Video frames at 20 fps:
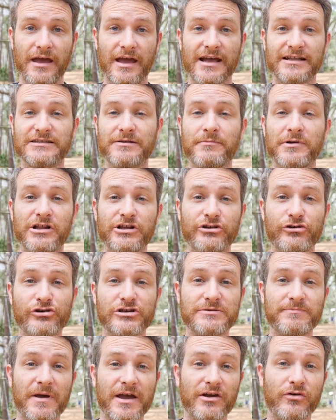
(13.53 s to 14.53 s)
It's a military
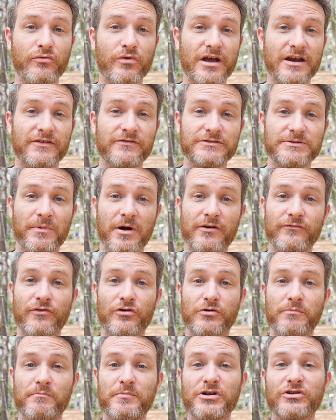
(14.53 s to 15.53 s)
spec grade
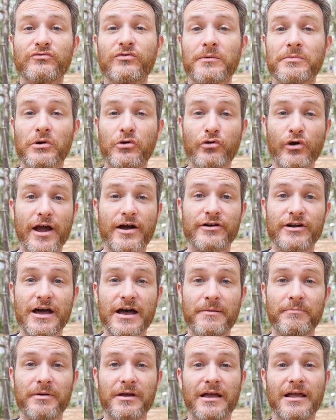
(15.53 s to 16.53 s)
smartphone built from the ground
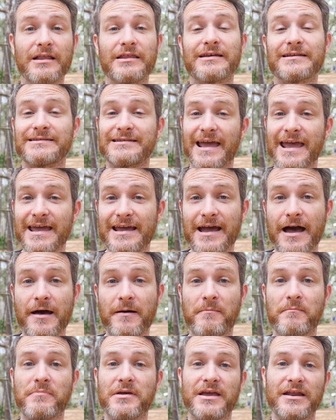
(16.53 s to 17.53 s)
up to take
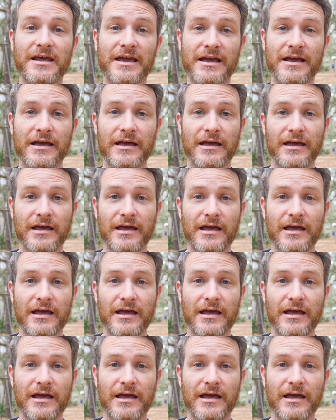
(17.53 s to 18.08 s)
a beating.